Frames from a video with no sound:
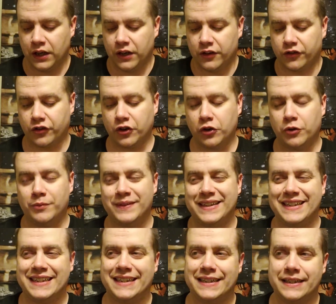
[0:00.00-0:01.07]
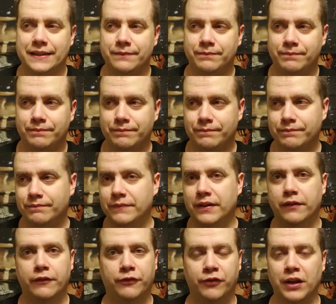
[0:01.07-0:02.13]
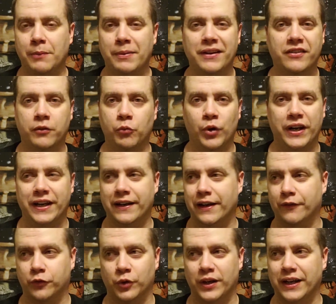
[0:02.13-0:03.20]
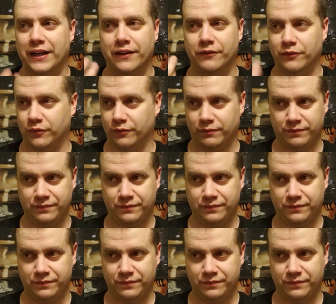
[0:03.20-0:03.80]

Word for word: So Flip ends up winning after hitting